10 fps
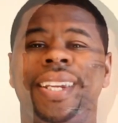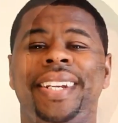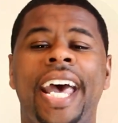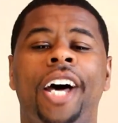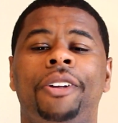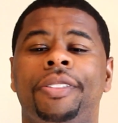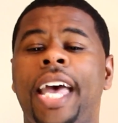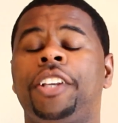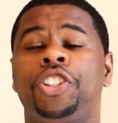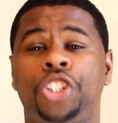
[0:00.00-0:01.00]
Now,
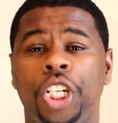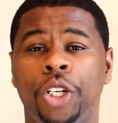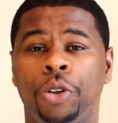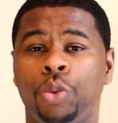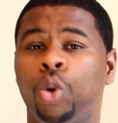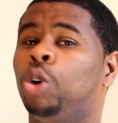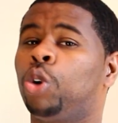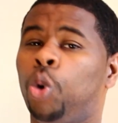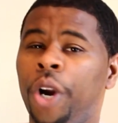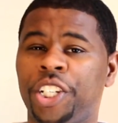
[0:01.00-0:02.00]
that shield will
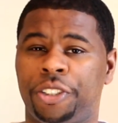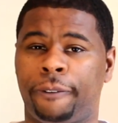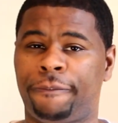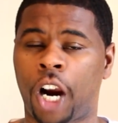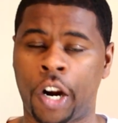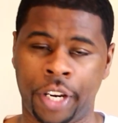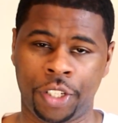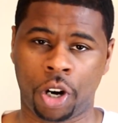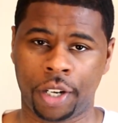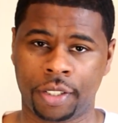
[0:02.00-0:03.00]
quench the fiery
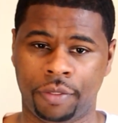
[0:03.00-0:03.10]
darts